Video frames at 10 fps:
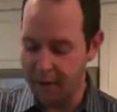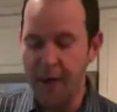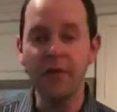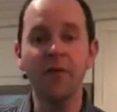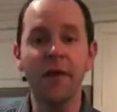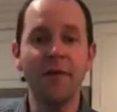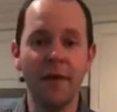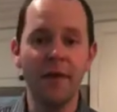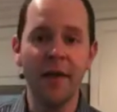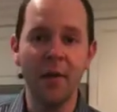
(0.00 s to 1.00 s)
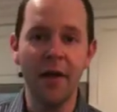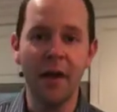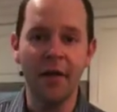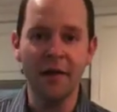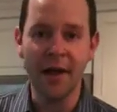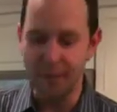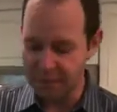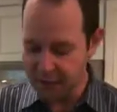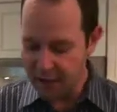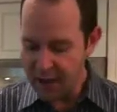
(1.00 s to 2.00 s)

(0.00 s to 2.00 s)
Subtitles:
I enjoyed evaluating all the towels.